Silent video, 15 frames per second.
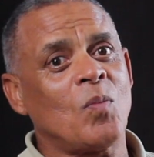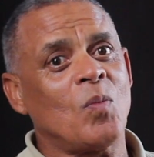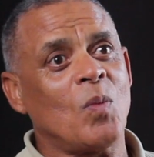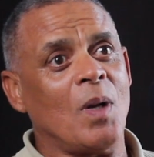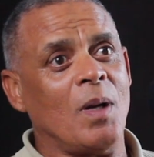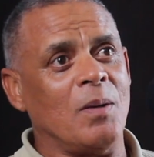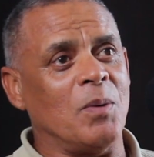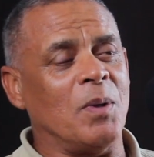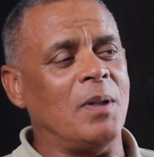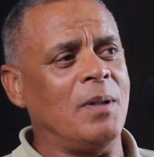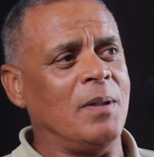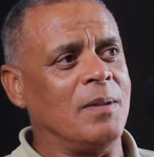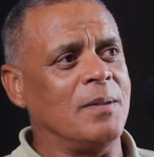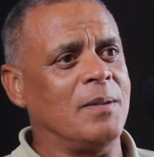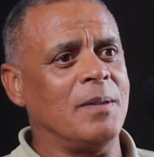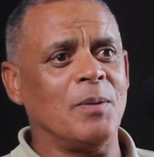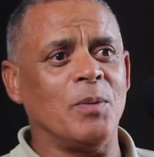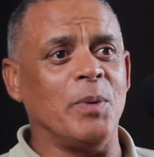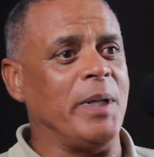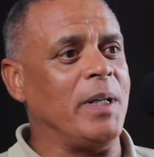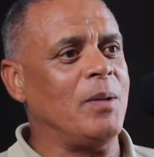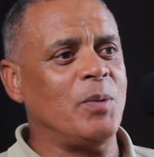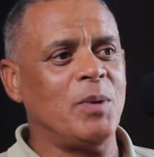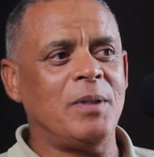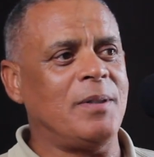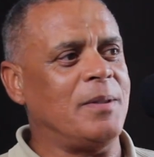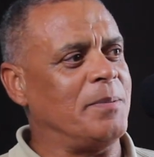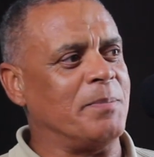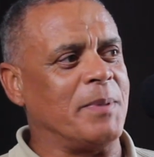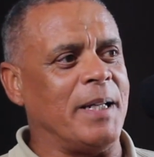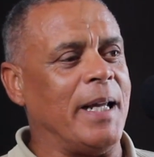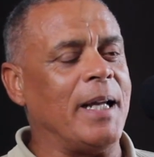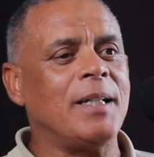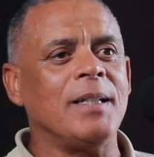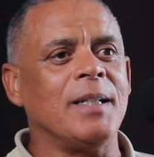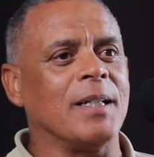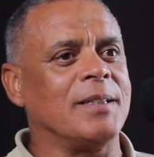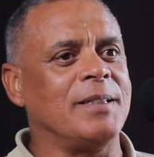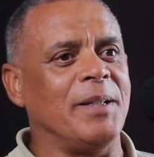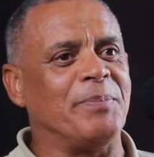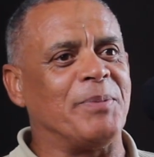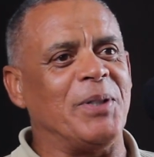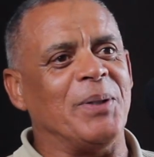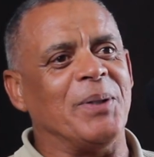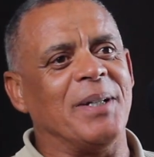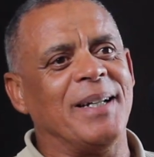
Yeah, well, we would gladly accept you.